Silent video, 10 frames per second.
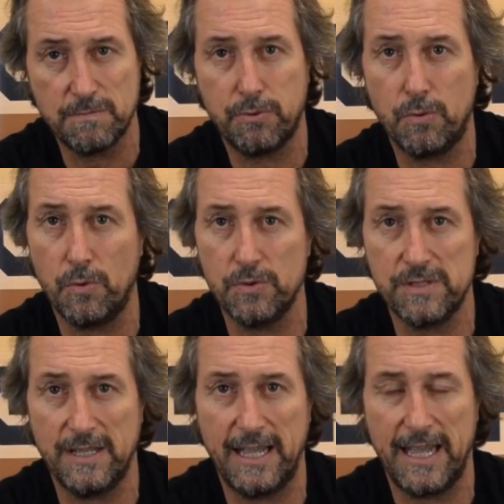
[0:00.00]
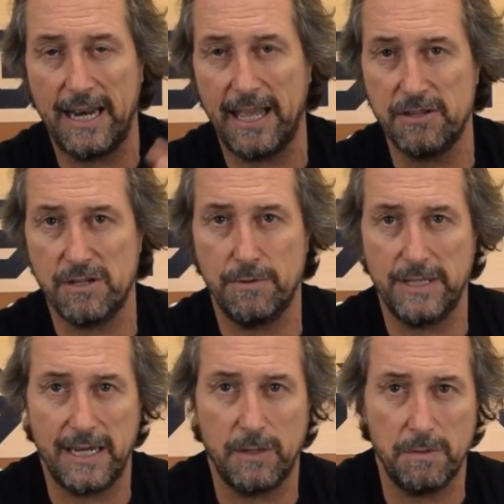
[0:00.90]
pores and allows you to put
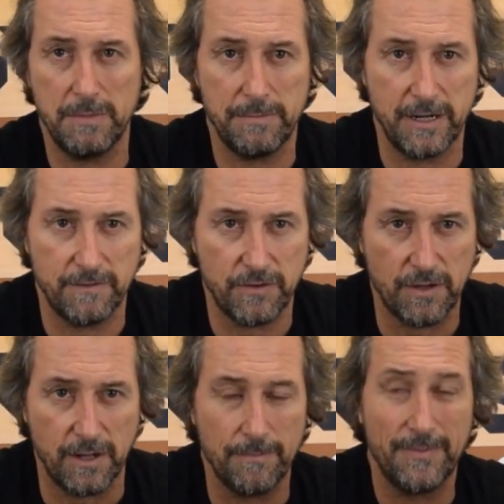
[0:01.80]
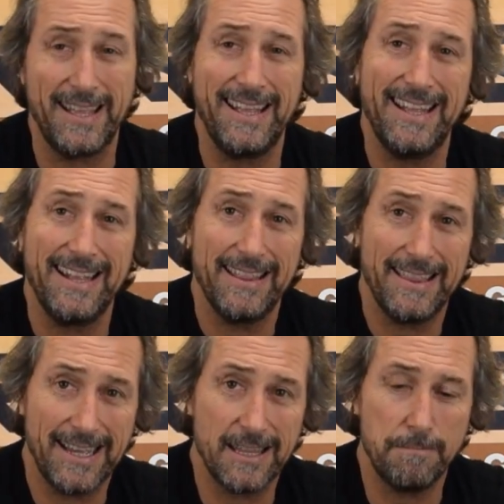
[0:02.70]
that liquid membrane over the top.
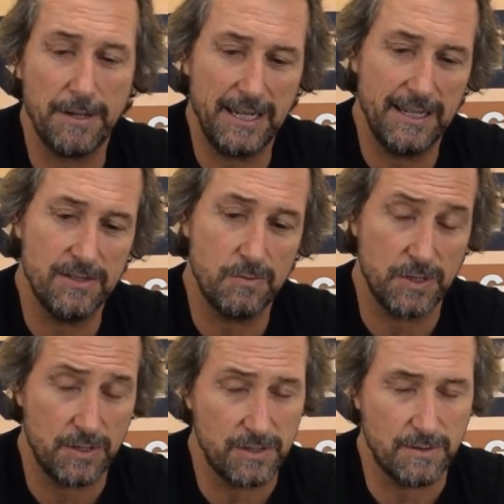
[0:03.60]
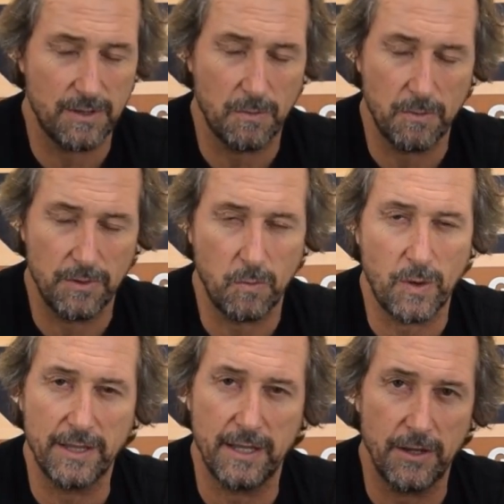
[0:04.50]
The other bit is, which is the
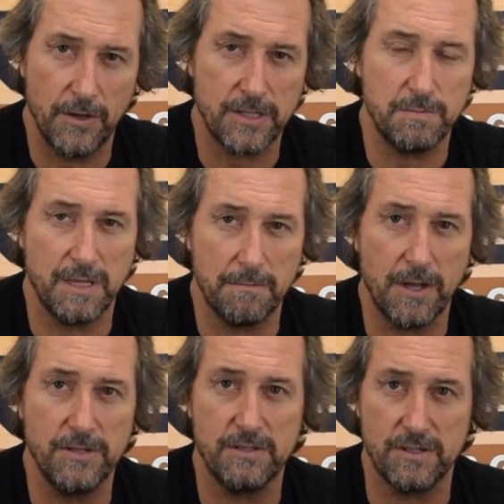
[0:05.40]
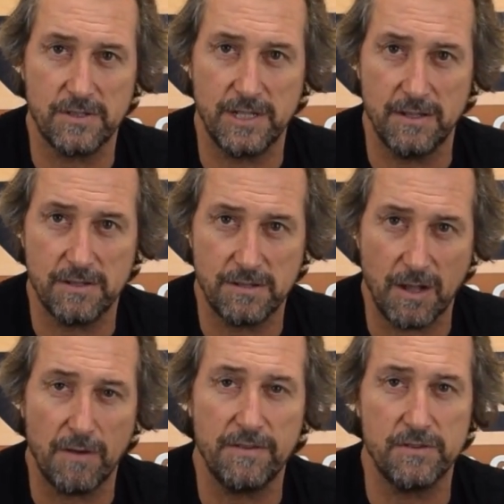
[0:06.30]
one that irks me the most, and I see it
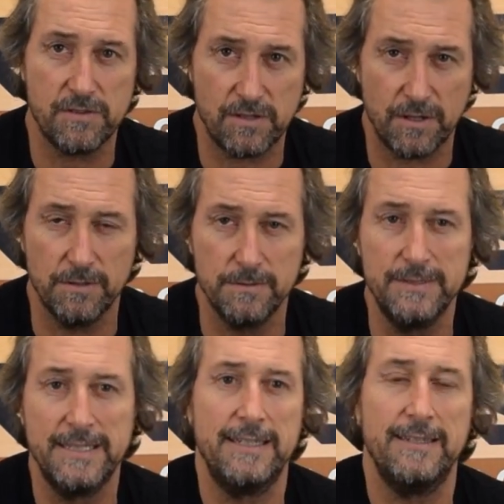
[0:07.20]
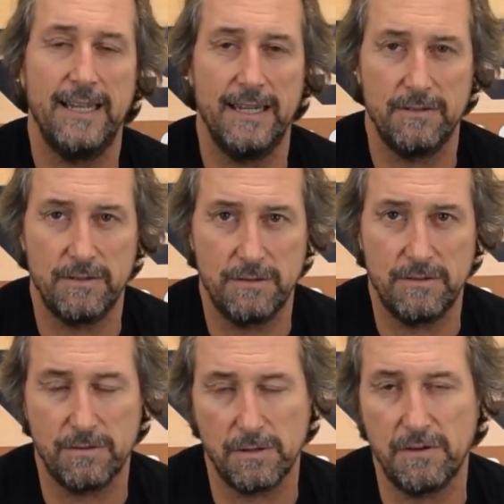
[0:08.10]
so often still, and it
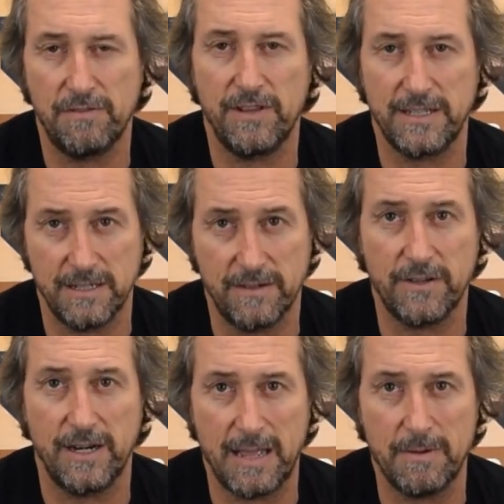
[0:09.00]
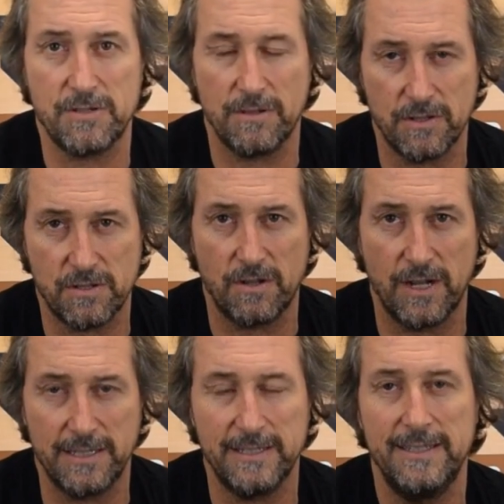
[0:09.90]
sort of reflects that I've got an amateur on the
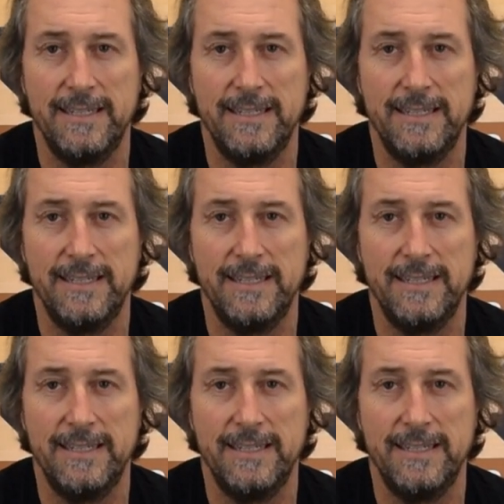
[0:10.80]
site,